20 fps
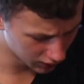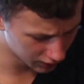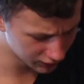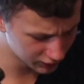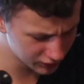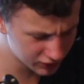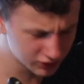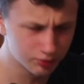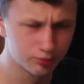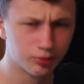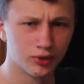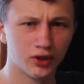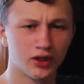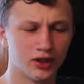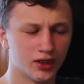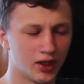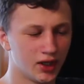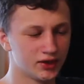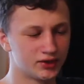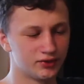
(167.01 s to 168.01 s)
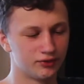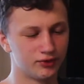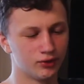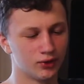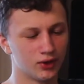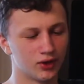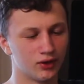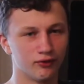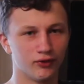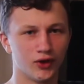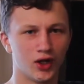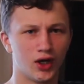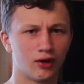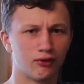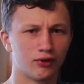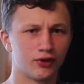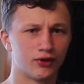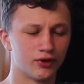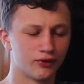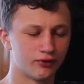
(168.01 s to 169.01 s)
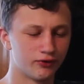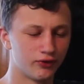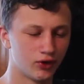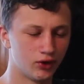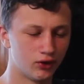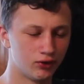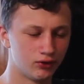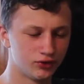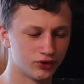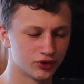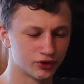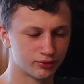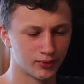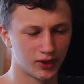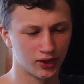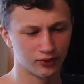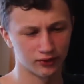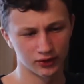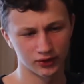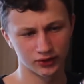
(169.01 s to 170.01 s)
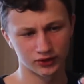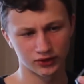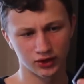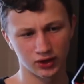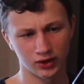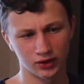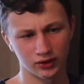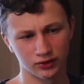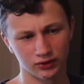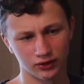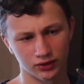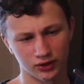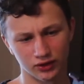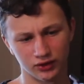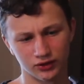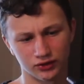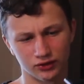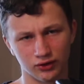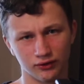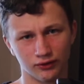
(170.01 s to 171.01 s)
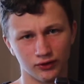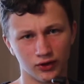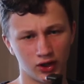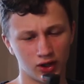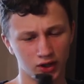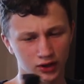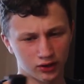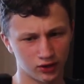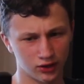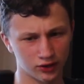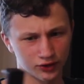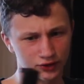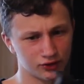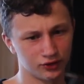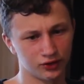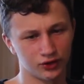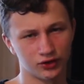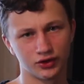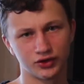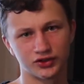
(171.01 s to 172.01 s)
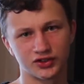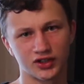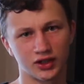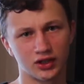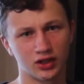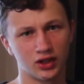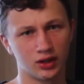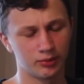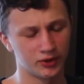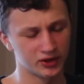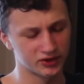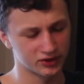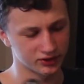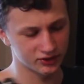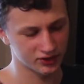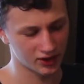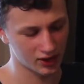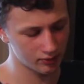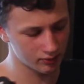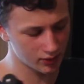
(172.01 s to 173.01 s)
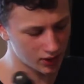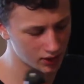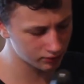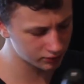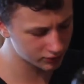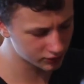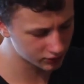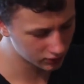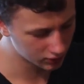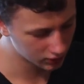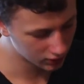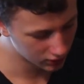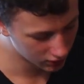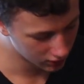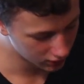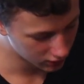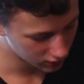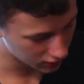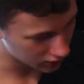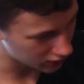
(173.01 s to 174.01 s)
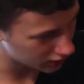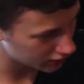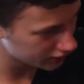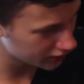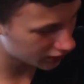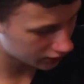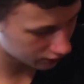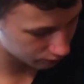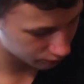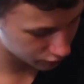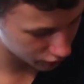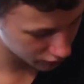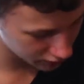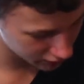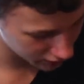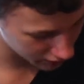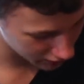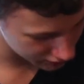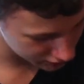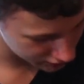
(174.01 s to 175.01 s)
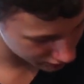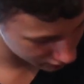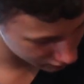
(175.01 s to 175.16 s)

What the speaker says: This is pretty nice if you want to vlog with your phone. Just mount this on, you can easily vlog. Also, you could set it up as a time lapse. Yeah, pretty nice.